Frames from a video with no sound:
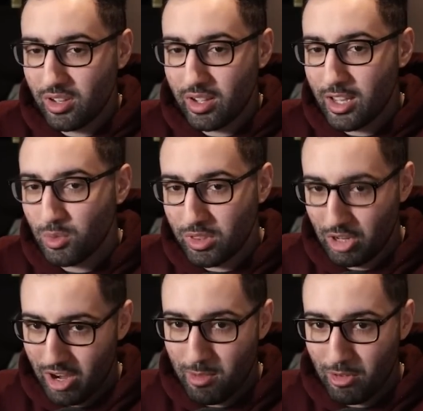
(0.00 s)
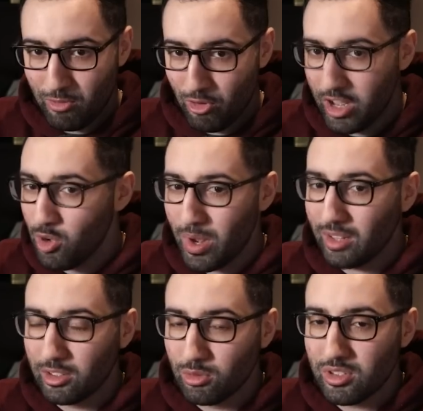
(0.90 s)
I guess, what they're aiming for, a
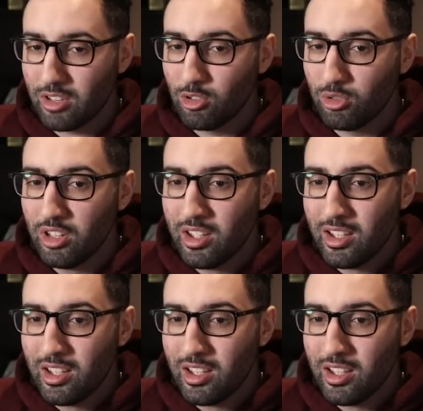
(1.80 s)
quick little single